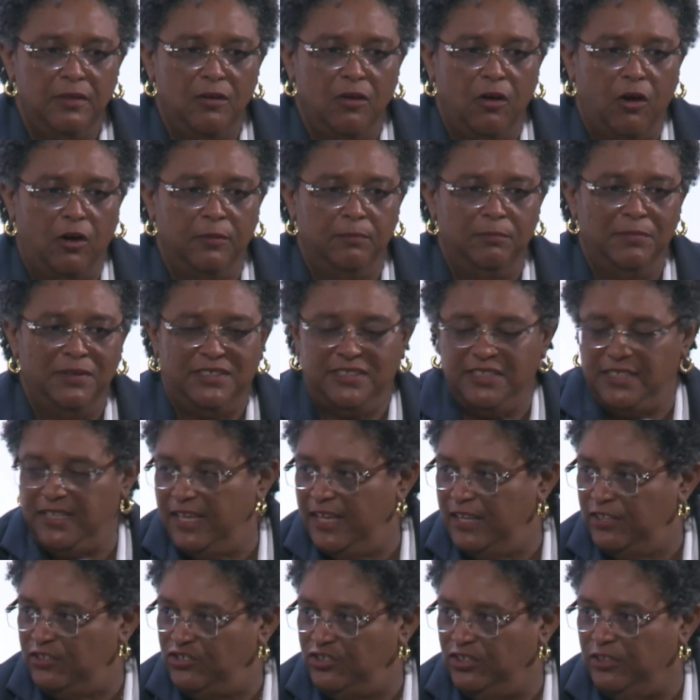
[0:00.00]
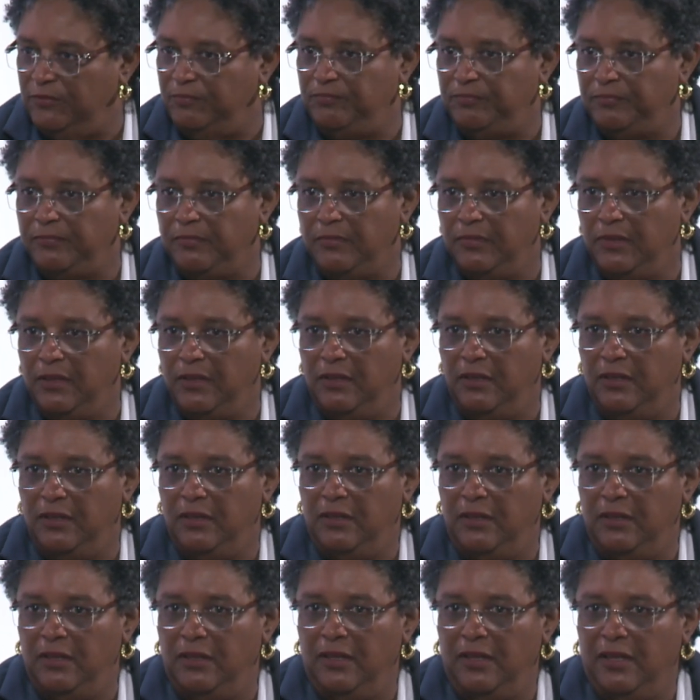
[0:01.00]
On mitigation,
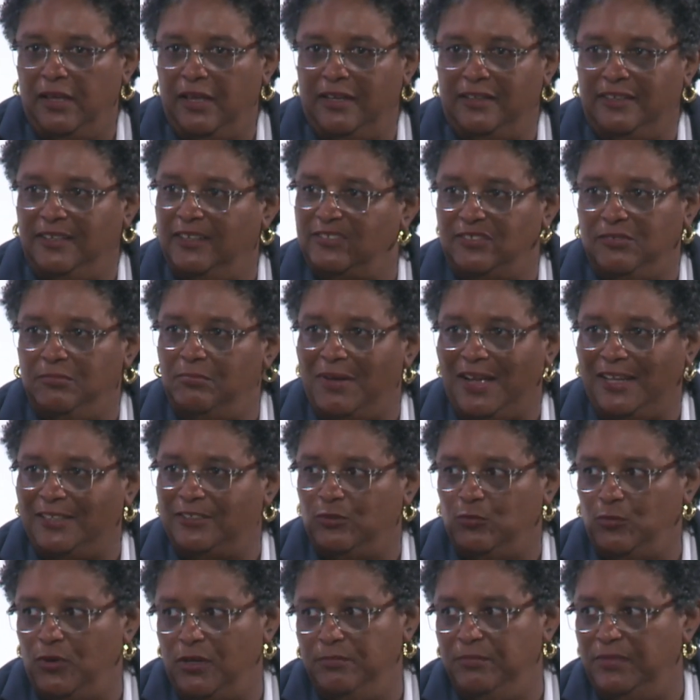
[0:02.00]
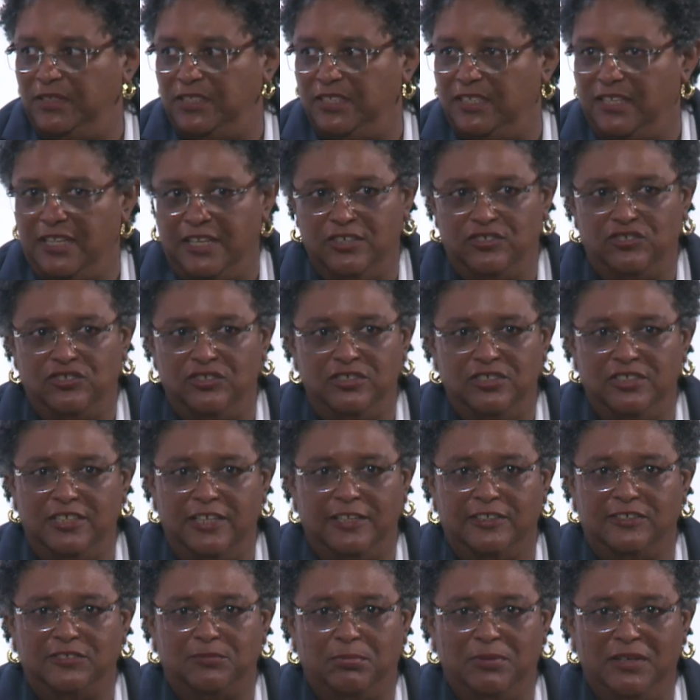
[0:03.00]
it doesn't matter where mitigation
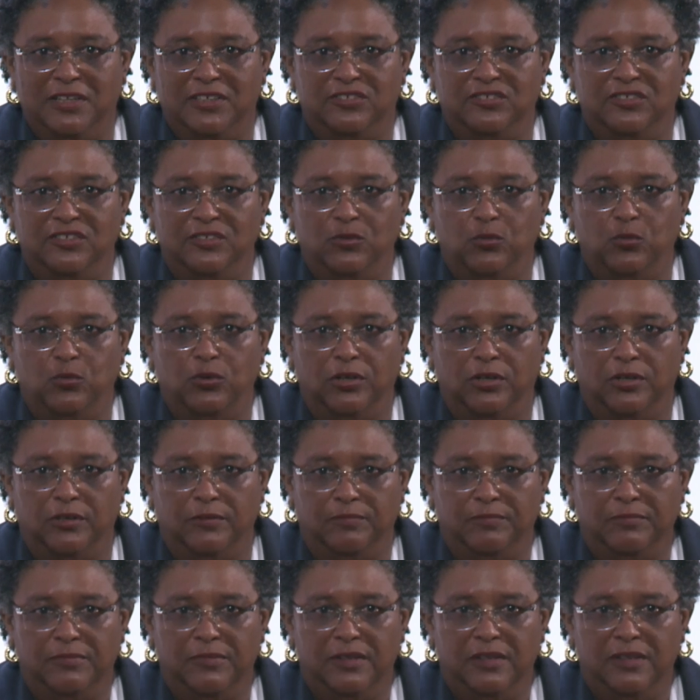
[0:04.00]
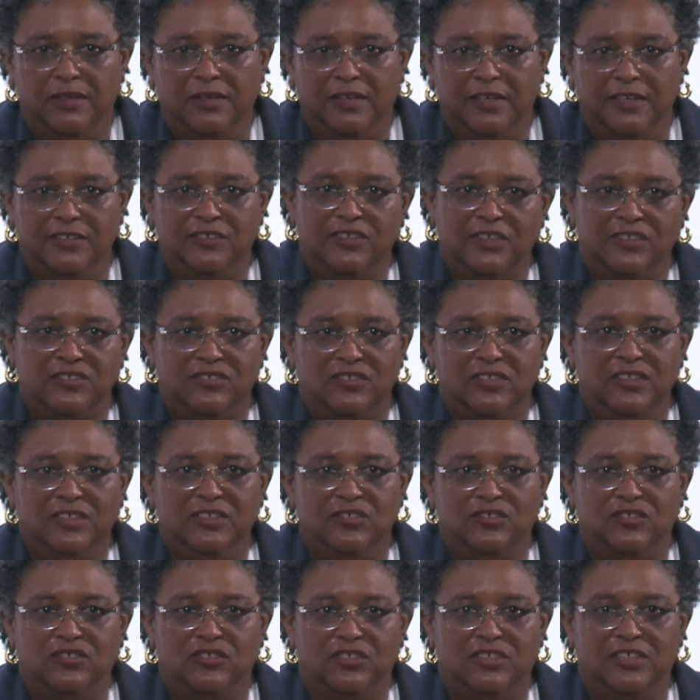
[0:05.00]
takes place in the world. It just
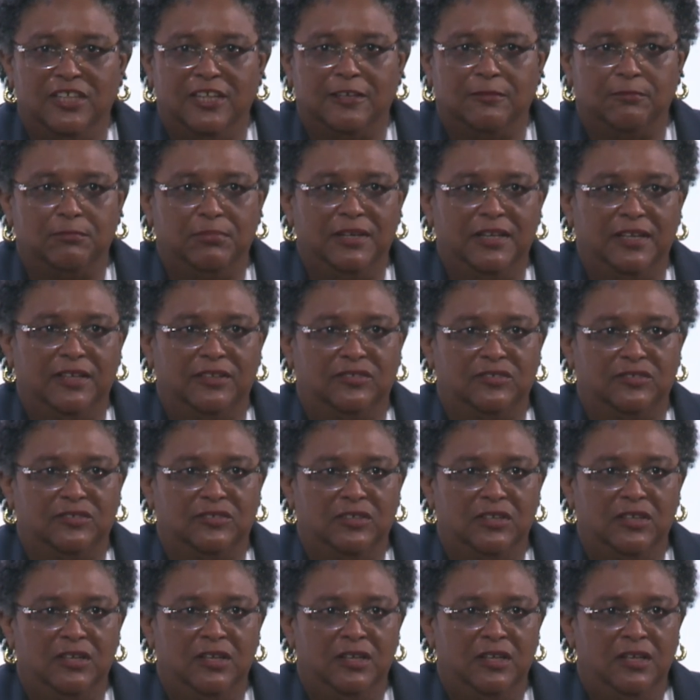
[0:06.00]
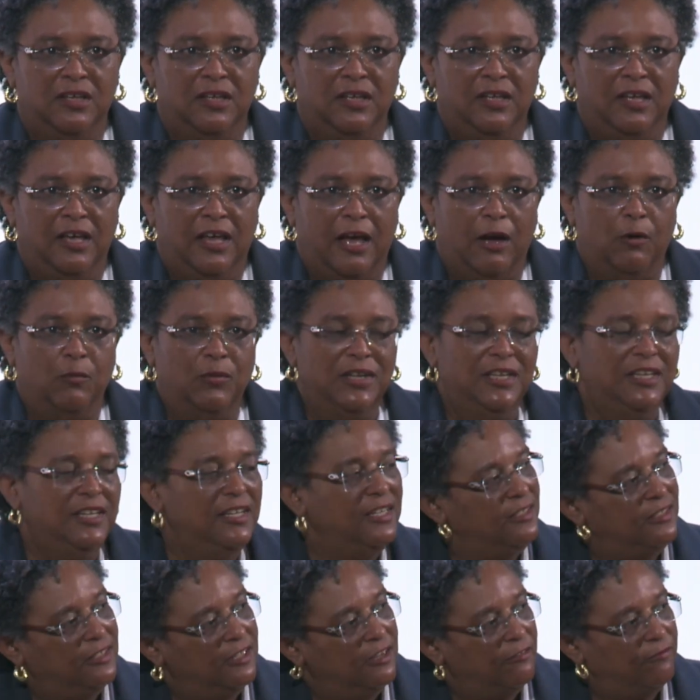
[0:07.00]
needs to take place. And we
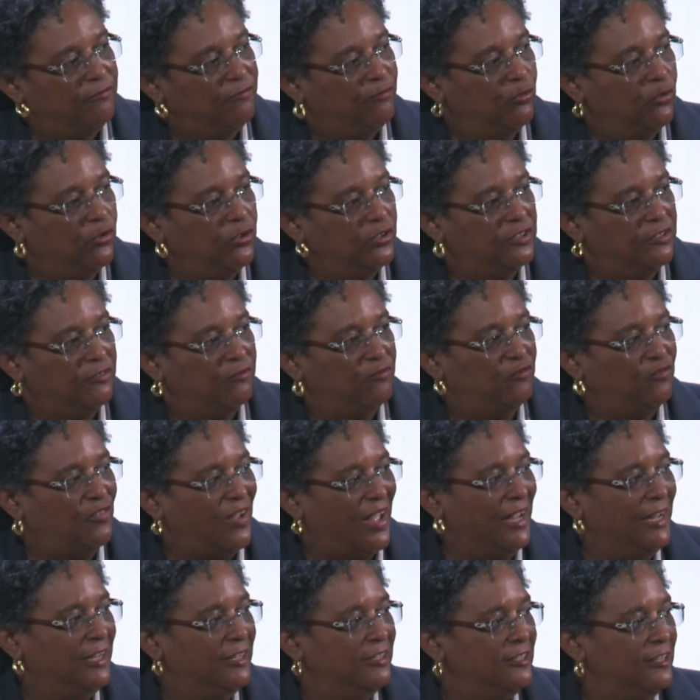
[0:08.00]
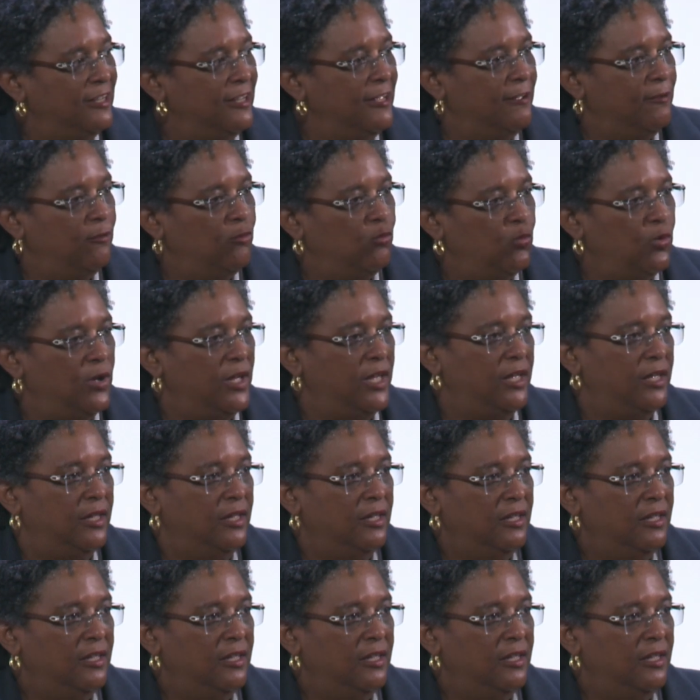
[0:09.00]
need, therefore, to find a way